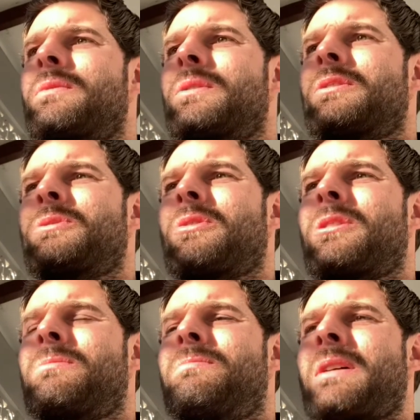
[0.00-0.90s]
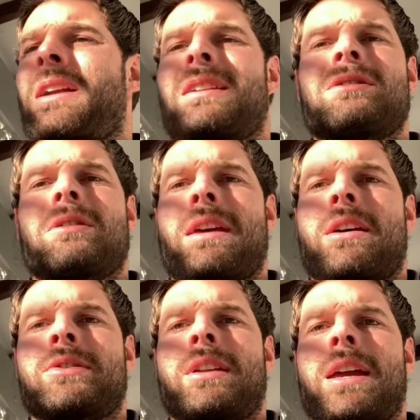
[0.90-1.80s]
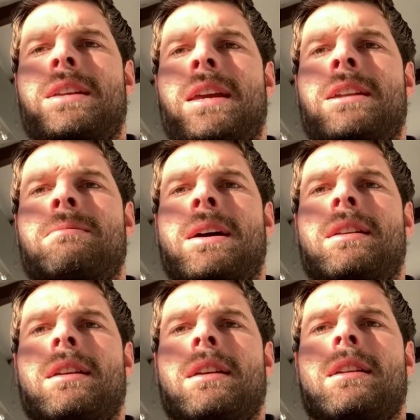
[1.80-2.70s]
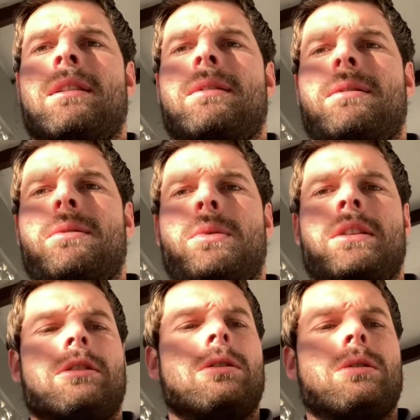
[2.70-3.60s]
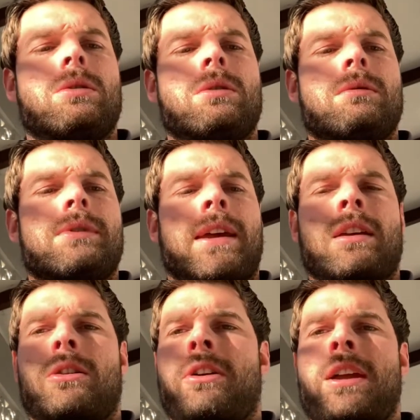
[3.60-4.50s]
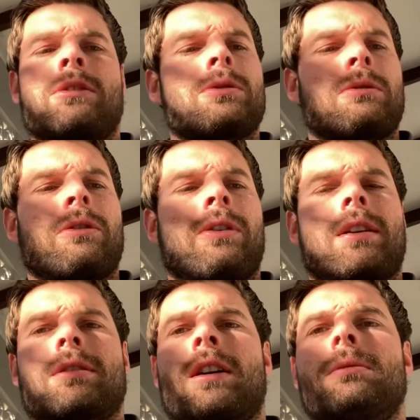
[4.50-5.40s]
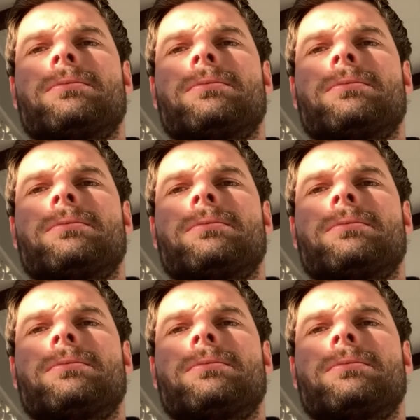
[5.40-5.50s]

This is probably back in 2018, but when you take out granules of Effexor,